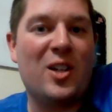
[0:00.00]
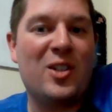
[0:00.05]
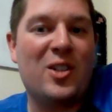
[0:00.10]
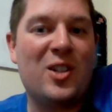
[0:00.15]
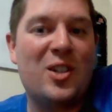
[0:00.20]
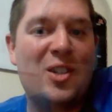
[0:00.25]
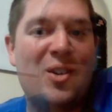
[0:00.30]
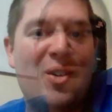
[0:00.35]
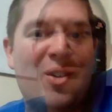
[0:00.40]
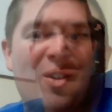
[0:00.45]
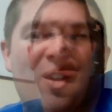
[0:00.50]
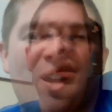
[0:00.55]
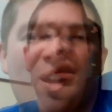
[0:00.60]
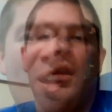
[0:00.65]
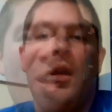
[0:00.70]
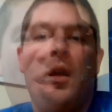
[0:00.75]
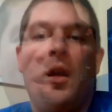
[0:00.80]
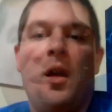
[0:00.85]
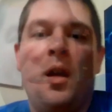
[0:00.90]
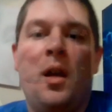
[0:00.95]
So
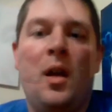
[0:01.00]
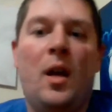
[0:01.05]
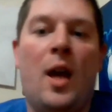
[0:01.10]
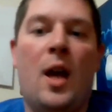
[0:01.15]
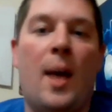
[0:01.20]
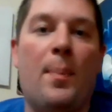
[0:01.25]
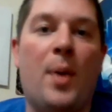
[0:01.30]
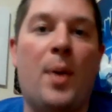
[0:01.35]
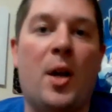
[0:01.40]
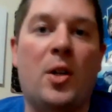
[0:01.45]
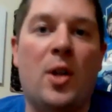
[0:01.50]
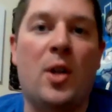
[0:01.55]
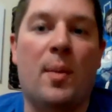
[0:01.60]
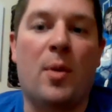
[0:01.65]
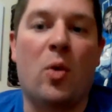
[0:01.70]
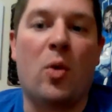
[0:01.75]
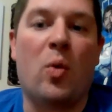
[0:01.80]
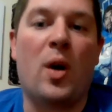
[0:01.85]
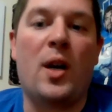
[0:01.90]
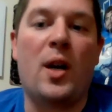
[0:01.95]
at pick
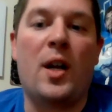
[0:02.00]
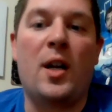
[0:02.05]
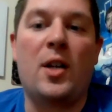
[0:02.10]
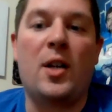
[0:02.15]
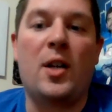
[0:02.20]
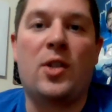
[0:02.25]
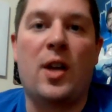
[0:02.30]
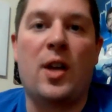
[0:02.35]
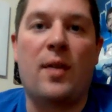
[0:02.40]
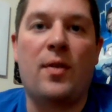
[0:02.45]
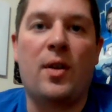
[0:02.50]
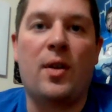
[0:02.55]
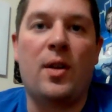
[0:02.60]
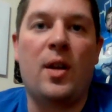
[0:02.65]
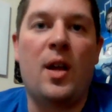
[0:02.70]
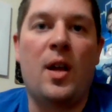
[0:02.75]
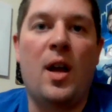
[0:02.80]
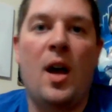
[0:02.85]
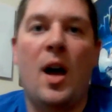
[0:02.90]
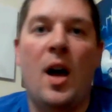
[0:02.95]
number
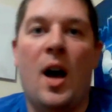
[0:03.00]
187,